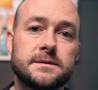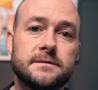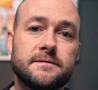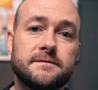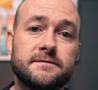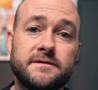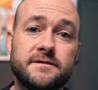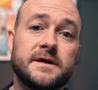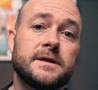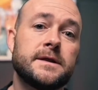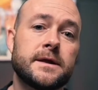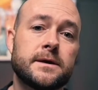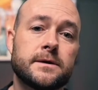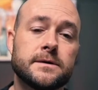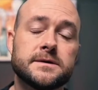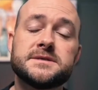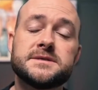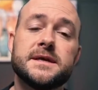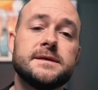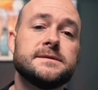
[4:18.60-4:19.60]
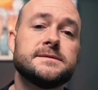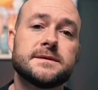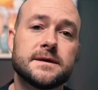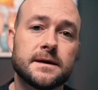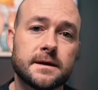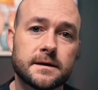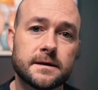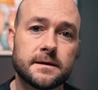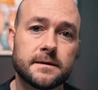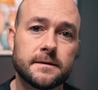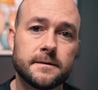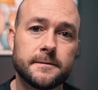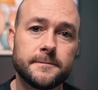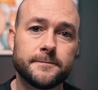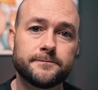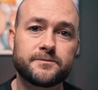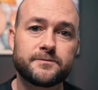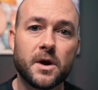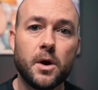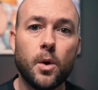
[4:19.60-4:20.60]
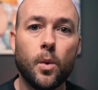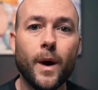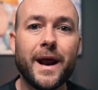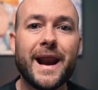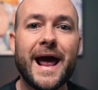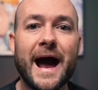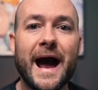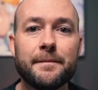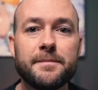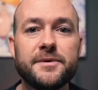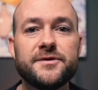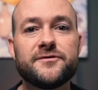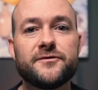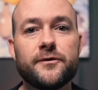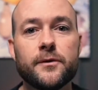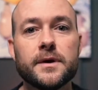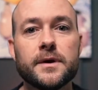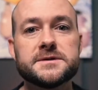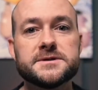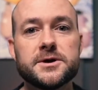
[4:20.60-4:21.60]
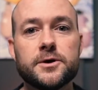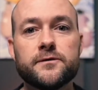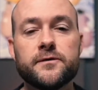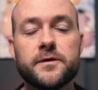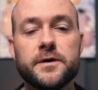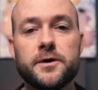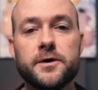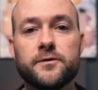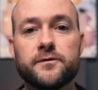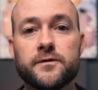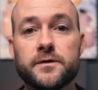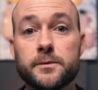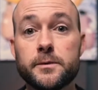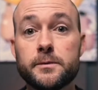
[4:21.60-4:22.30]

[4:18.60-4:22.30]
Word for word: feeling or sensing. What happens for us over and over